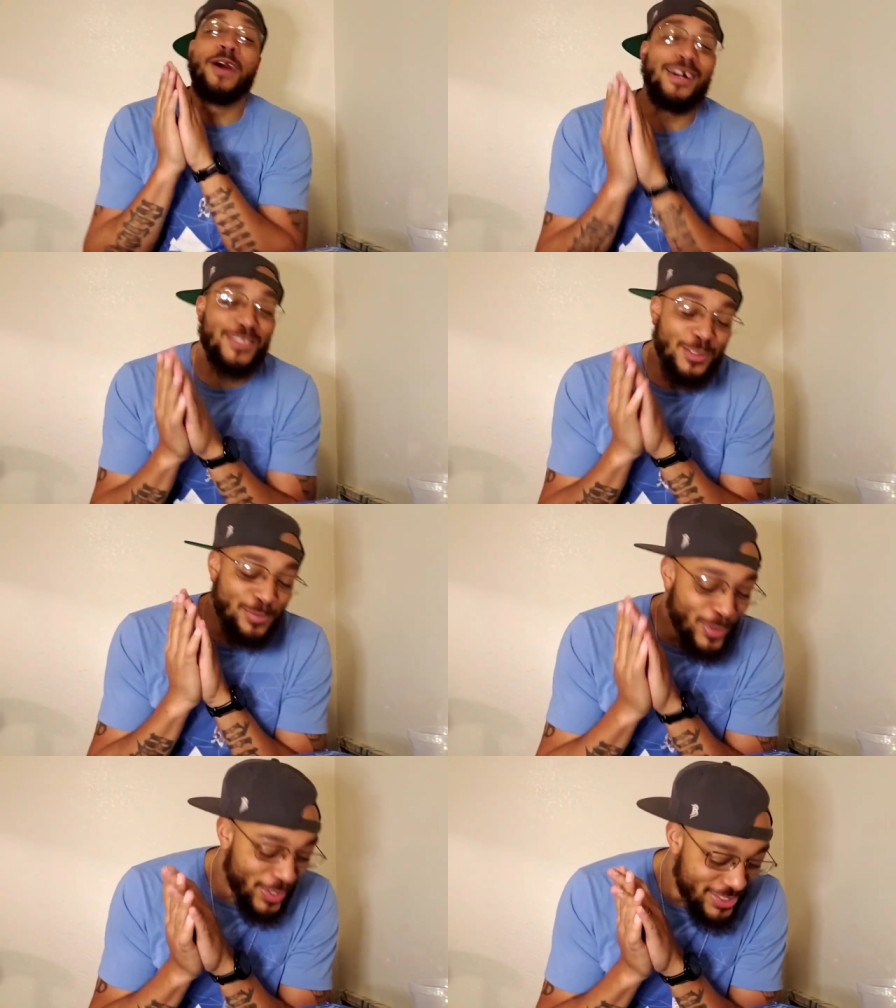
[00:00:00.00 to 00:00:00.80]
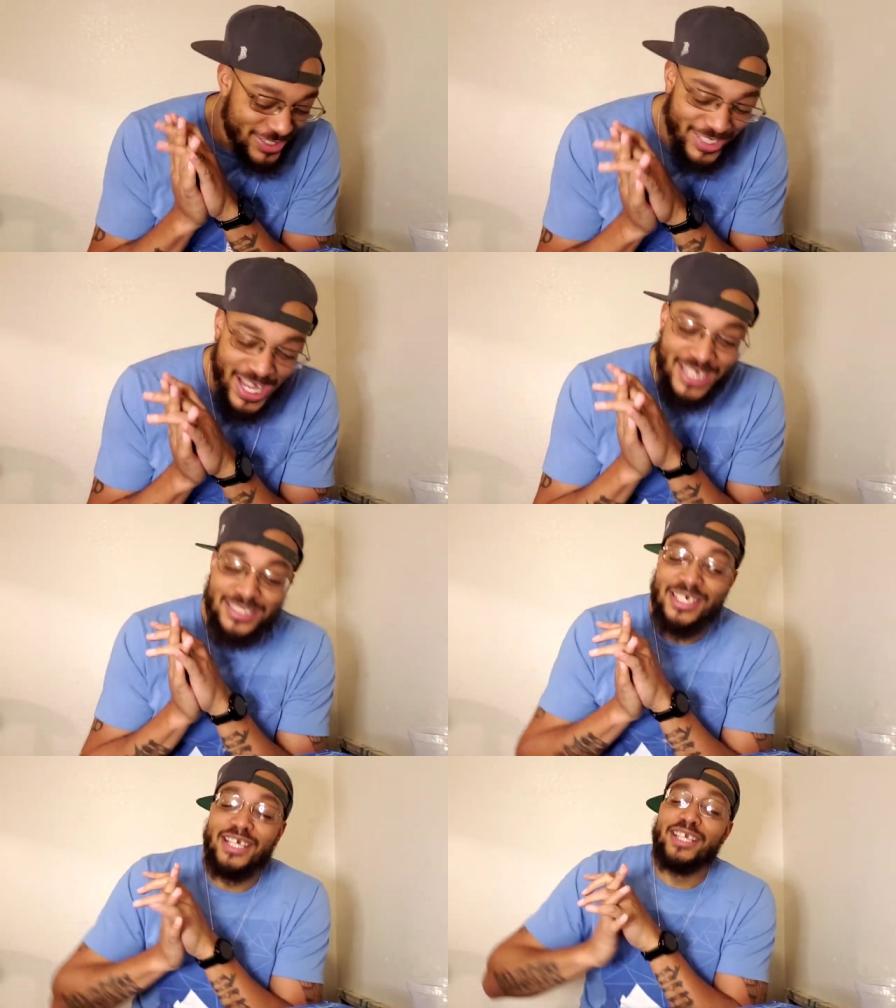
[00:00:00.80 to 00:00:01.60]
about your boy
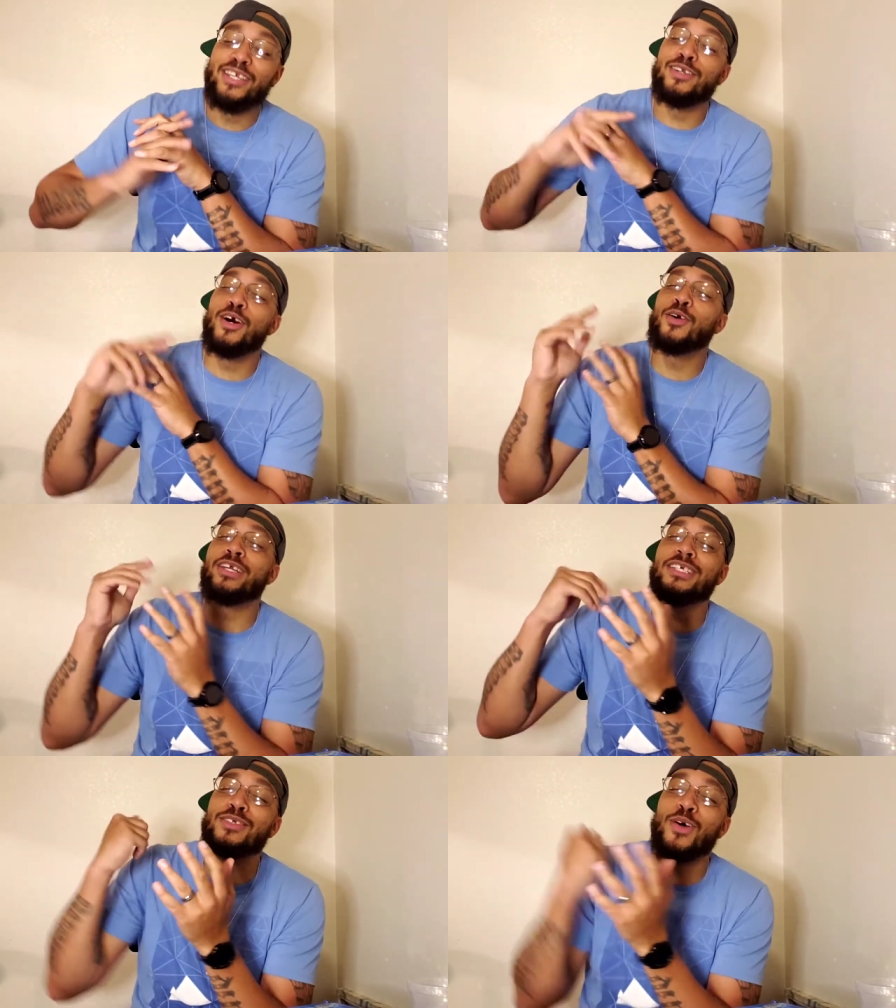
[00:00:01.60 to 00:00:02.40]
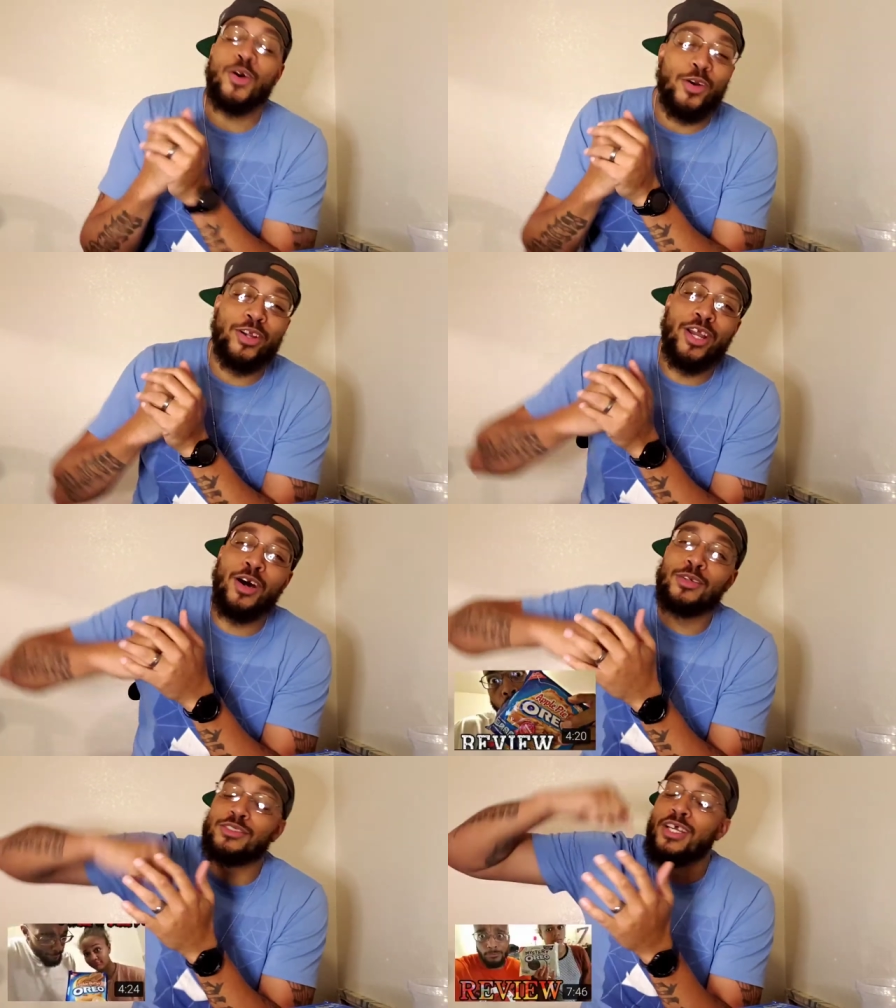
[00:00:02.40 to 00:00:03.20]
Snacks, you know, these
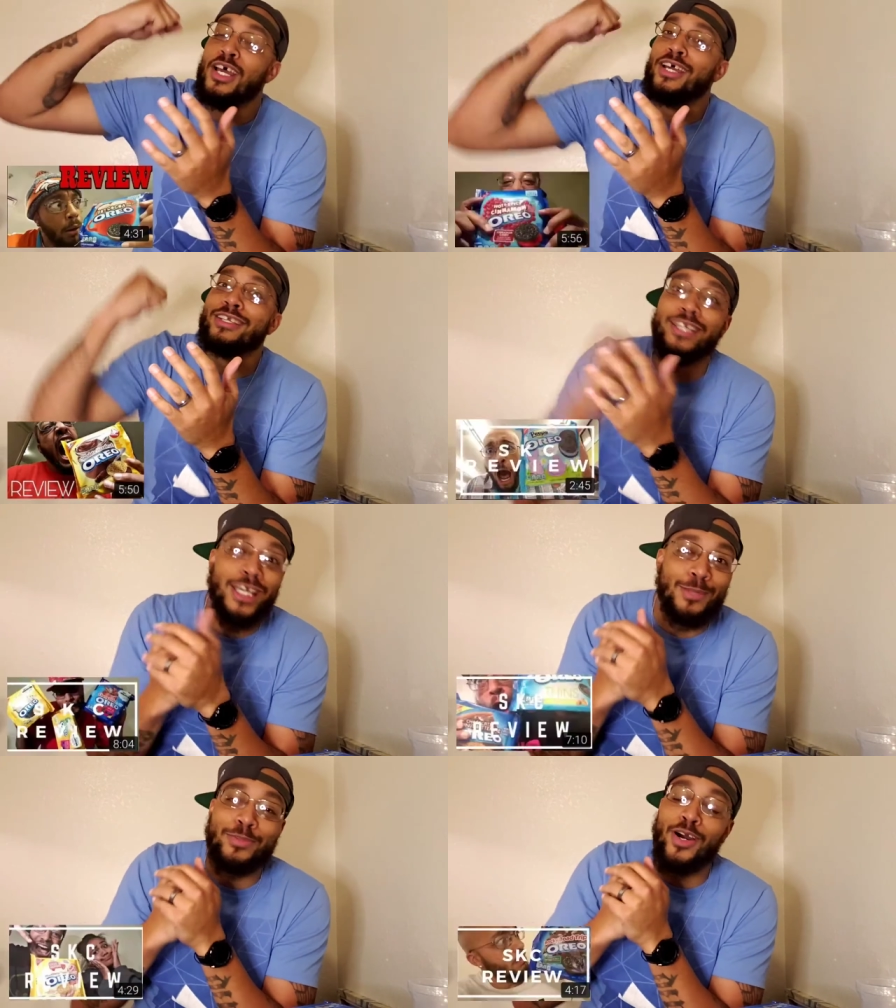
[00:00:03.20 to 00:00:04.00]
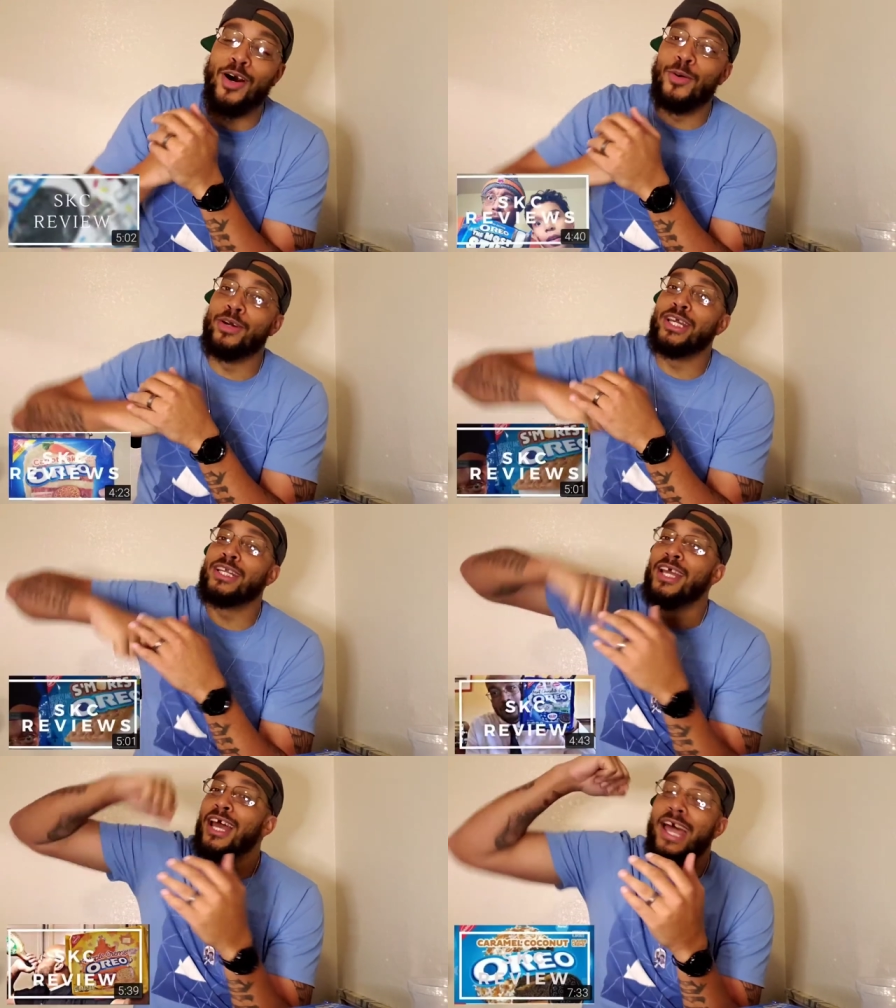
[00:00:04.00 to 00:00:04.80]
Oreos keep
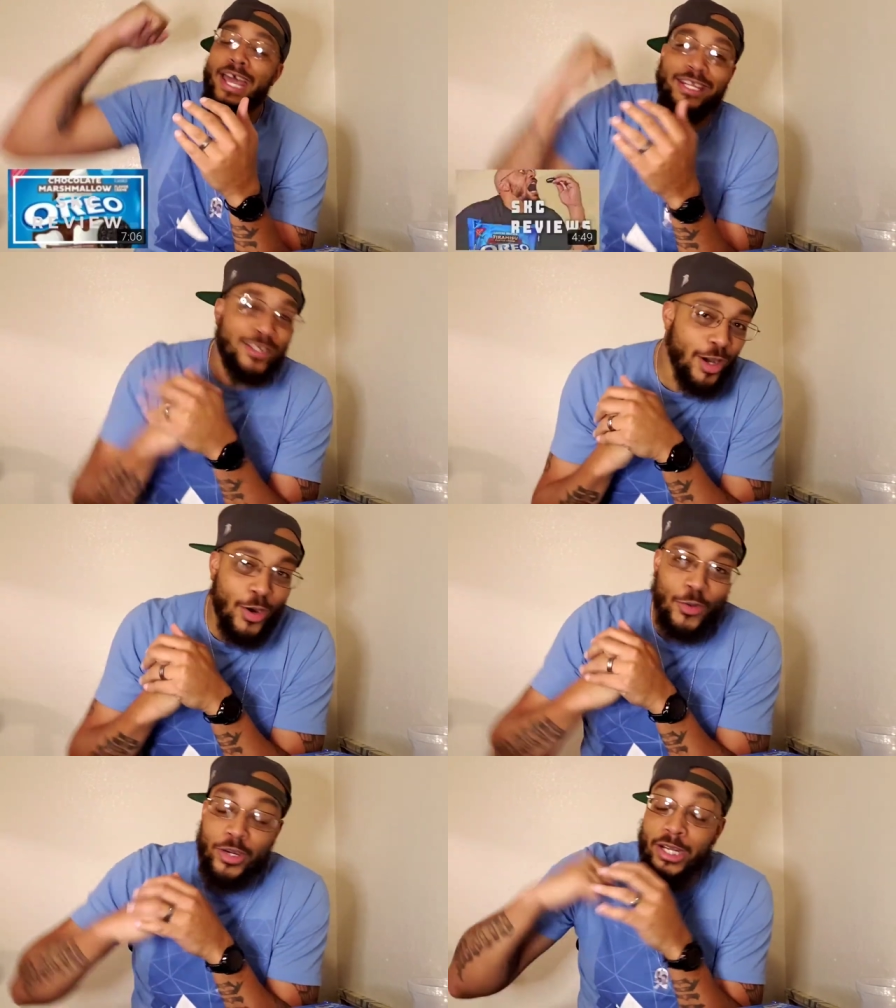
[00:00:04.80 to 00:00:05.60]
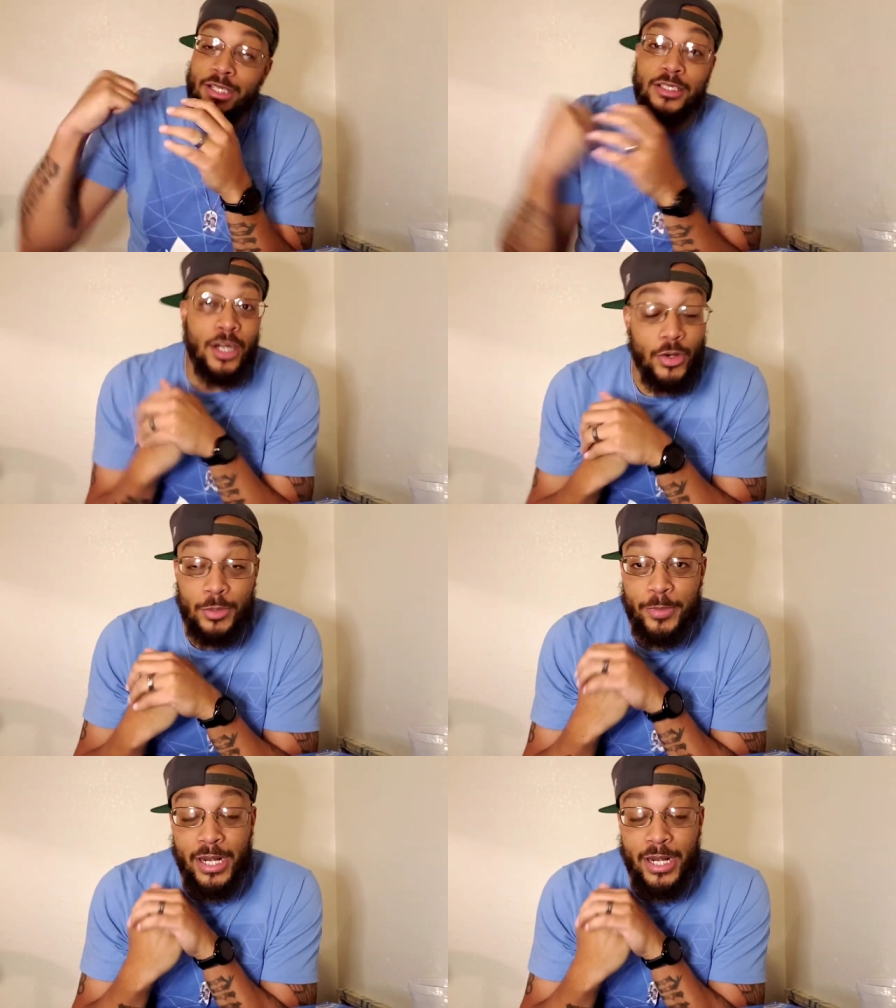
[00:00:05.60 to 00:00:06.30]
going and going and going.